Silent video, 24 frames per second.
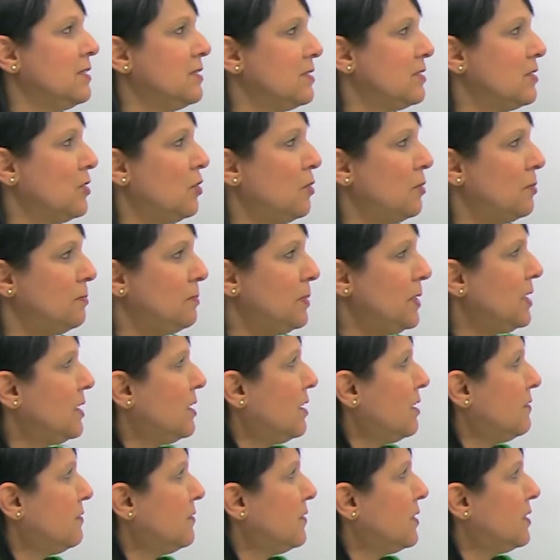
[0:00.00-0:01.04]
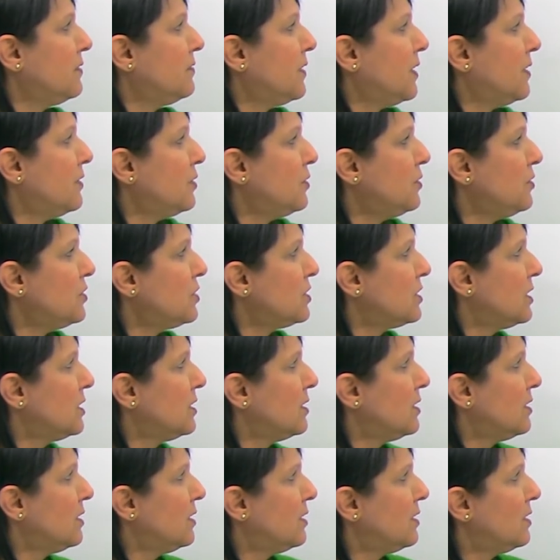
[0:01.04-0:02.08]
So be careful of others.
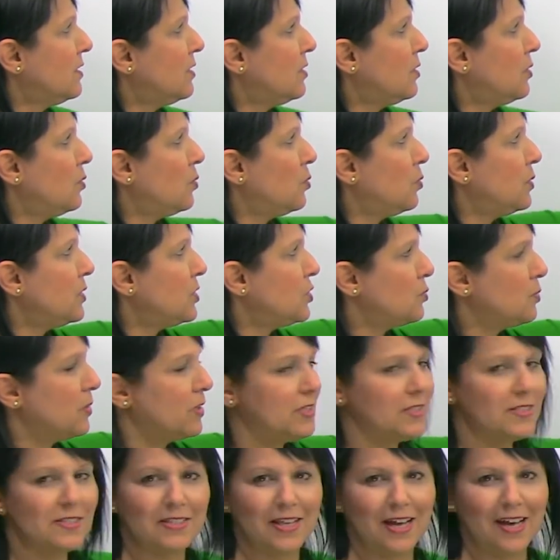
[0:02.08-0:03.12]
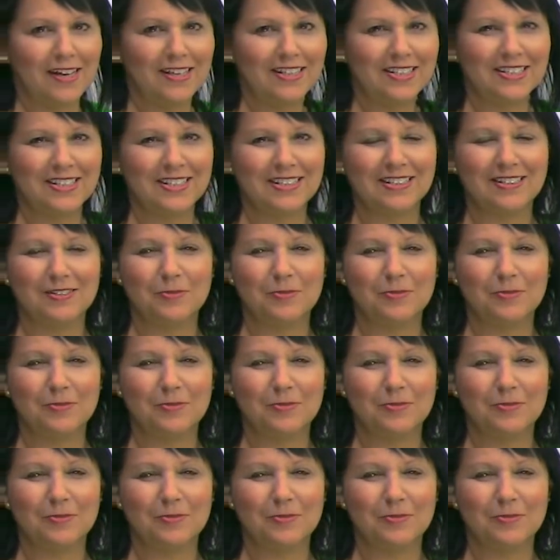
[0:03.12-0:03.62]
Which one is that?